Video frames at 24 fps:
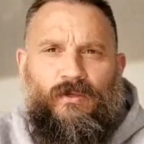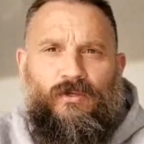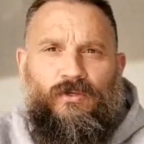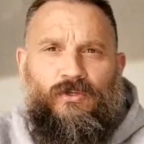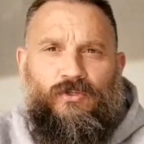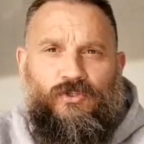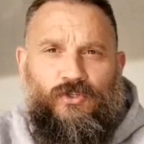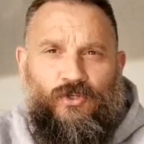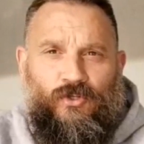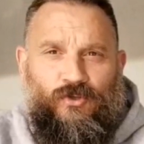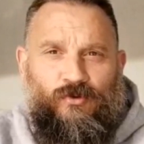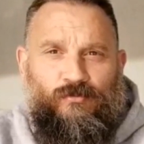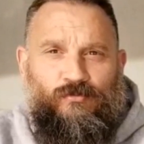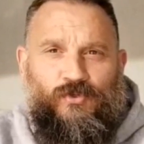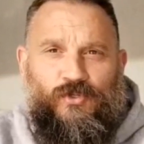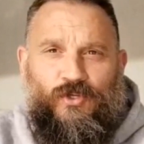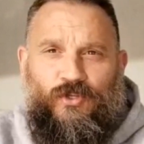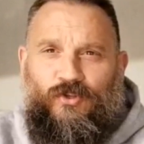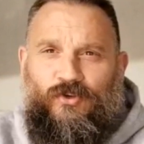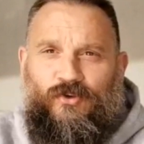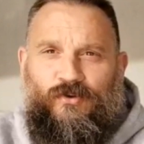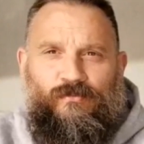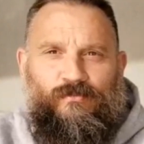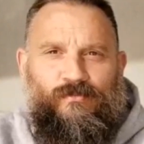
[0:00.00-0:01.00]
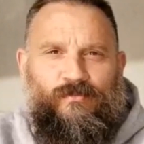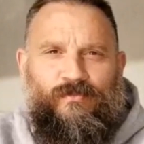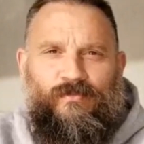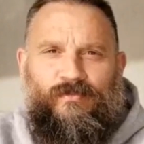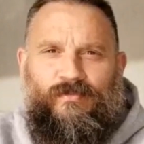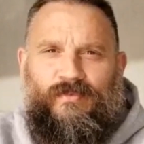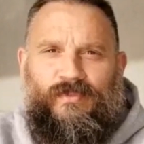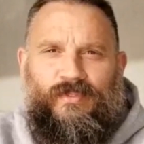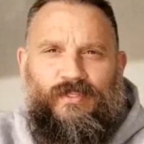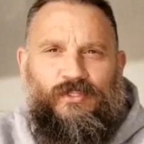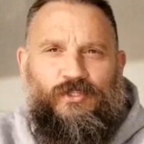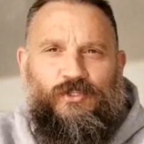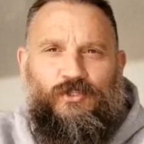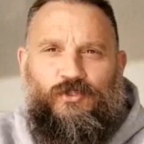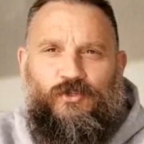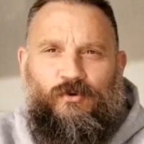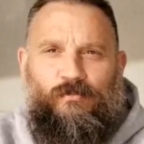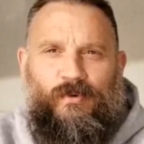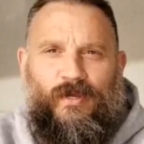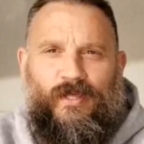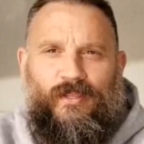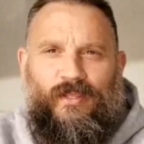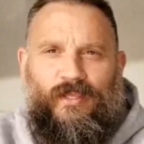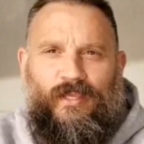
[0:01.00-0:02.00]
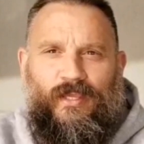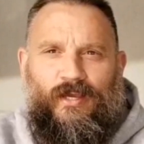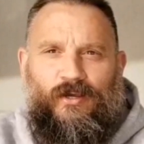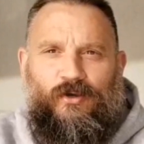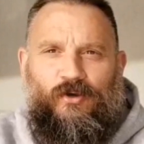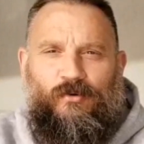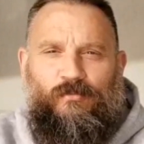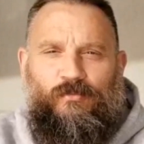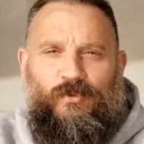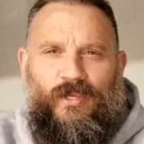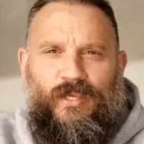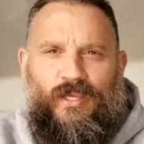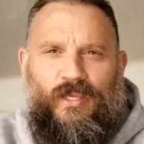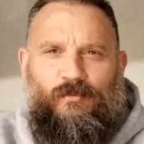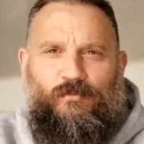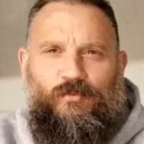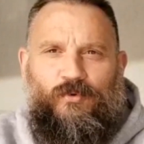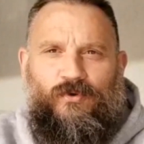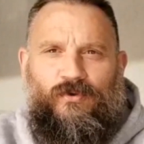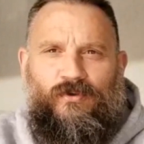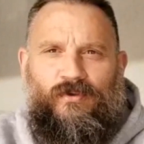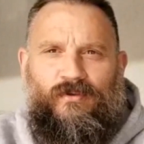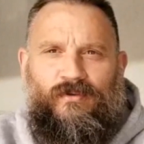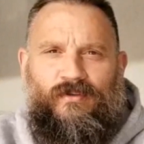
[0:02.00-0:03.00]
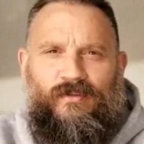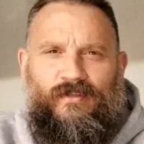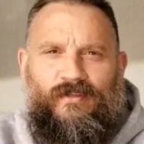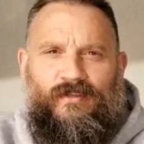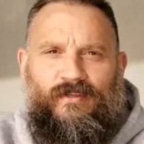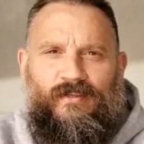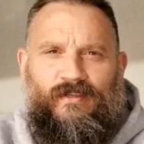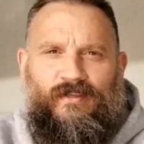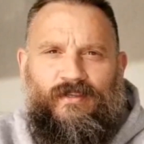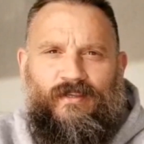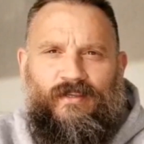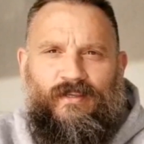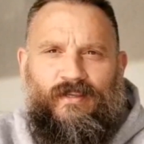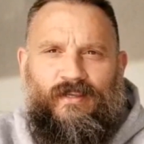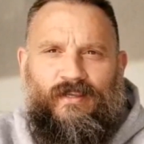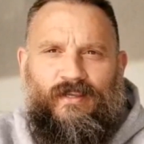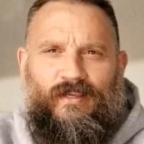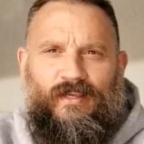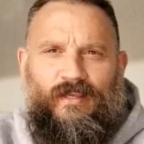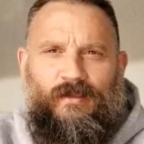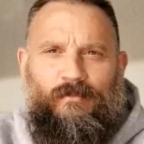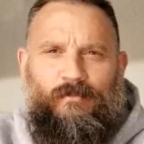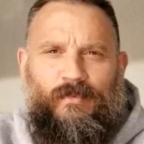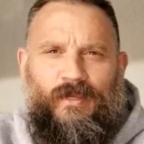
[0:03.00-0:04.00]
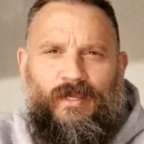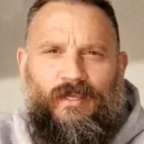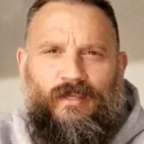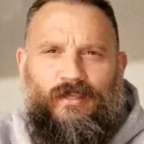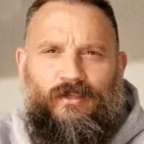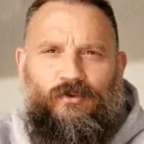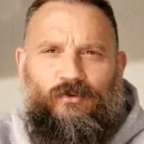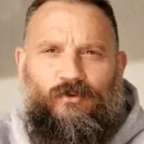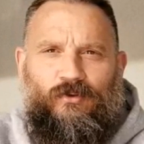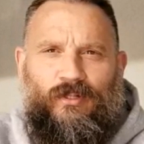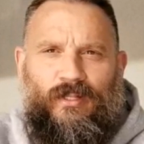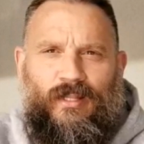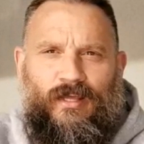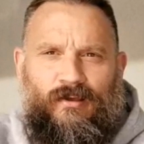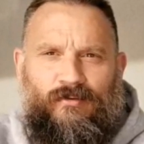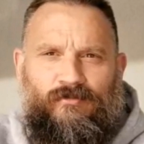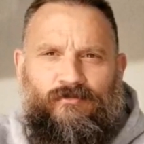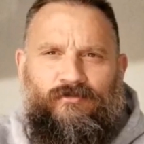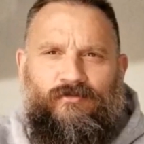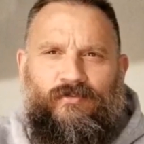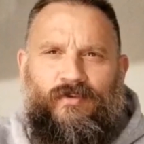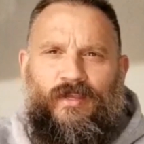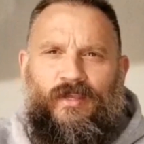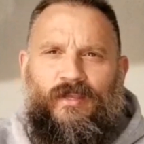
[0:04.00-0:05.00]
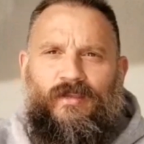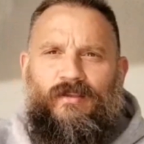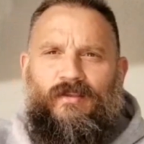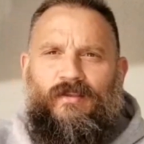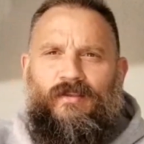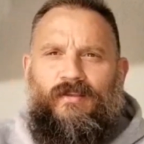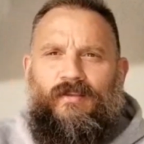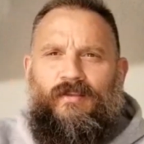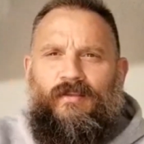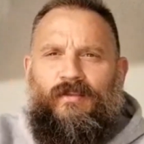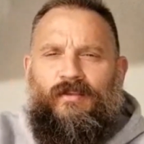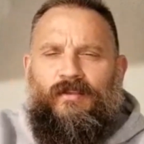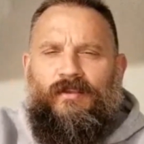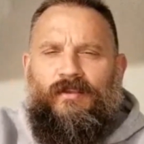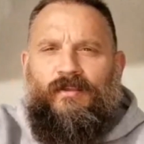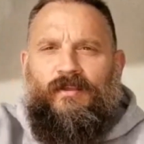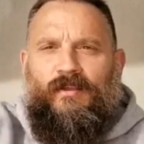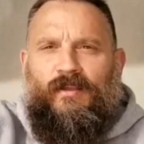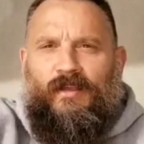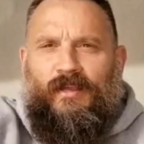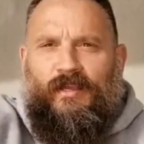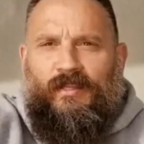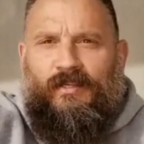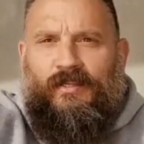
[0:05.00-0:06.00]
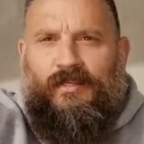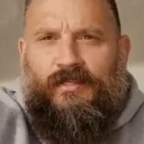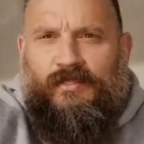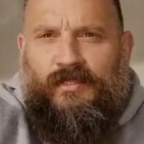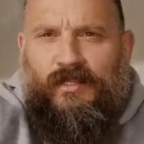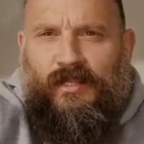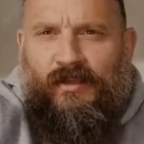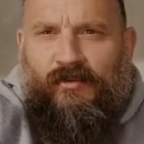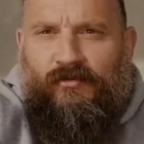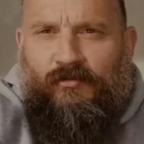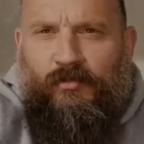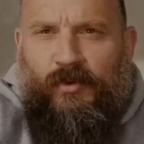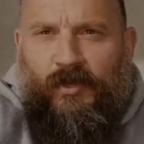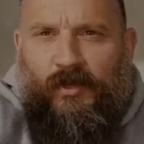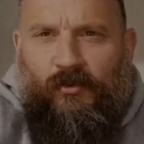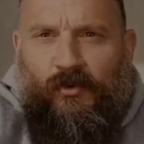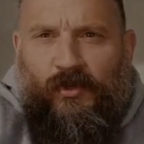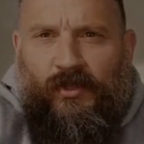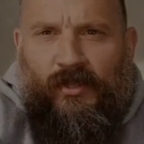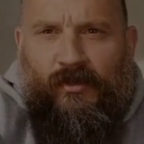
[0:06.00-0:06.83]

Shalom, shalom. This is your brother Yacob the Hebrew. And may your love and His love be with